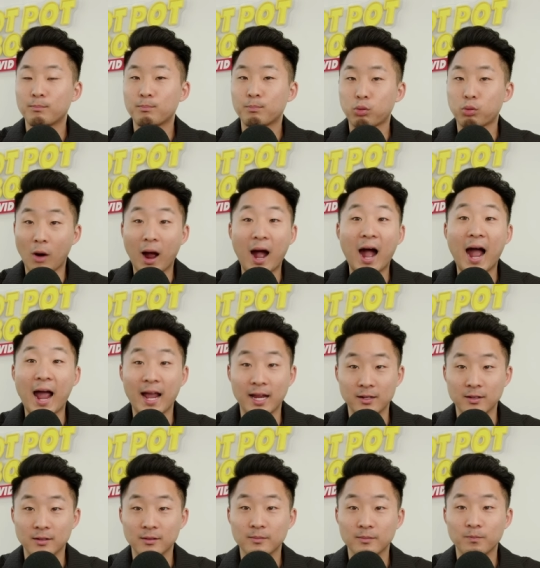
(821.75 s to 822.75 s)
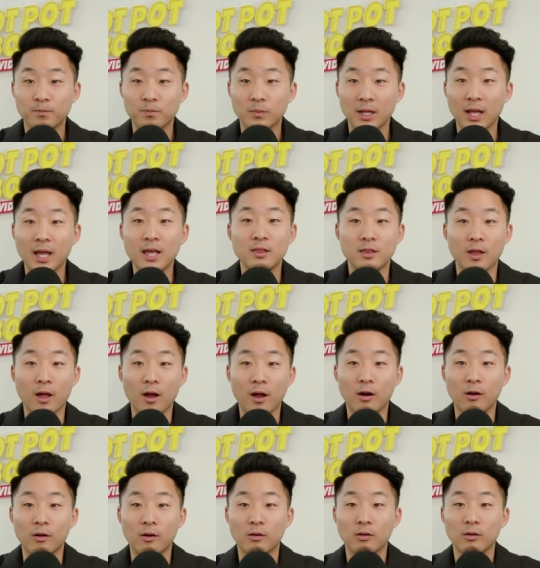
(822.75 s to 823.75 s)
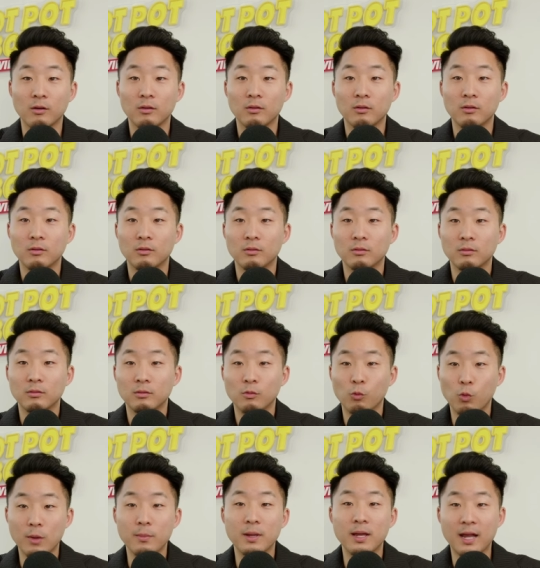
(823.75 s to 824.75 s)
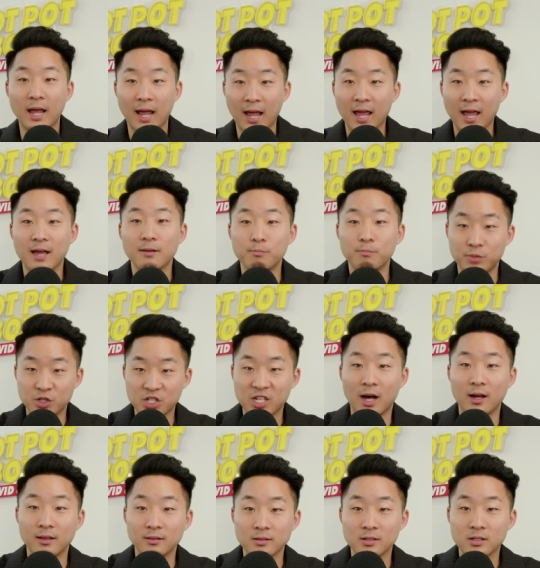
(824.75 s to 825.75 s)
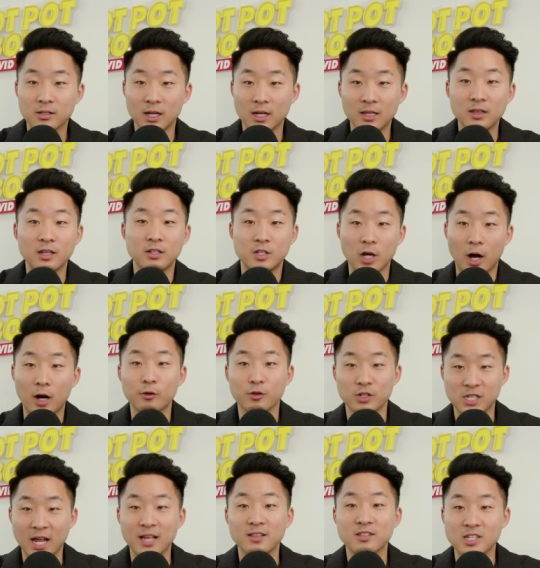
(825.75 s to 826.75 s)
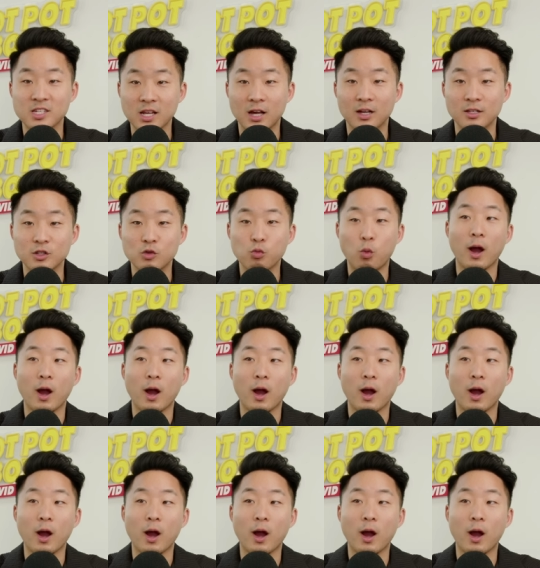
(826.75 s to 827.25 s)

pride in their women and sons, in the daughters and sons.